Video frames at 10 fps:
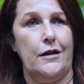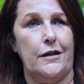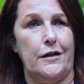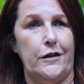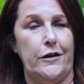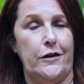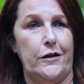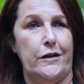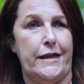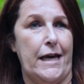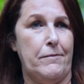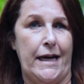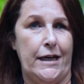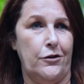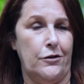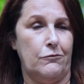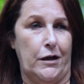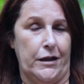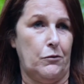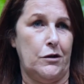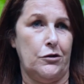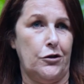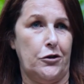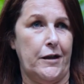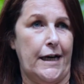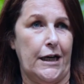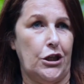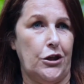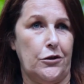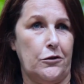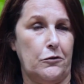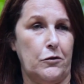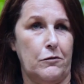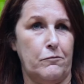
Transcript: They will know that you